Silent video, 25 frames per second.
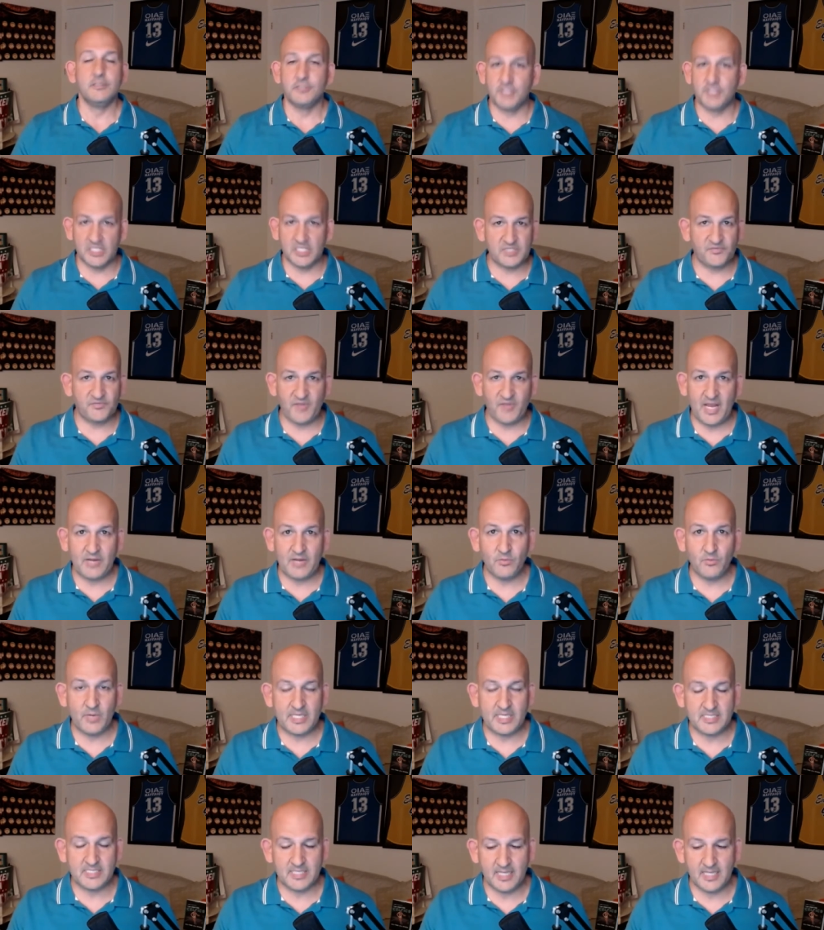just find
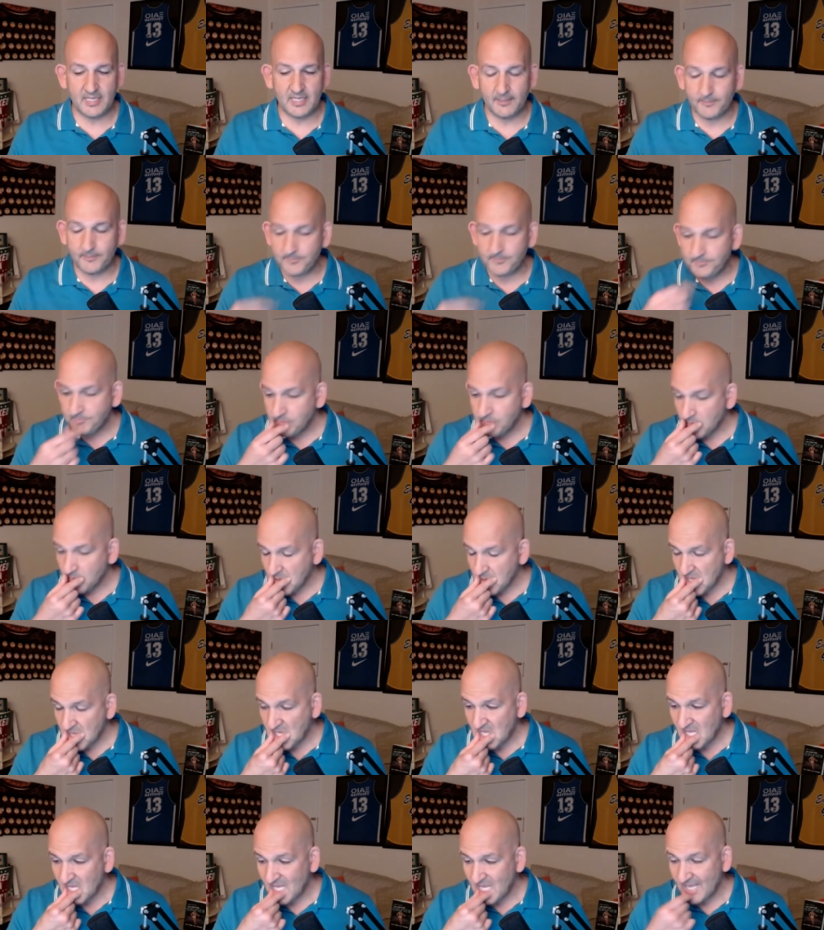ways to help."
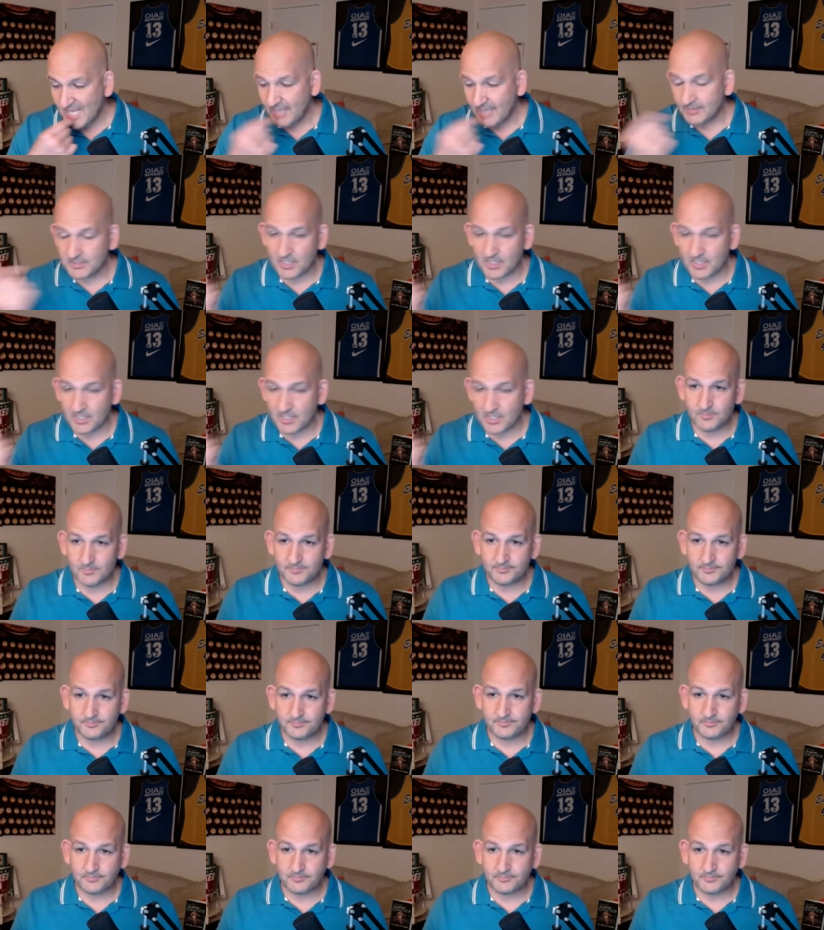So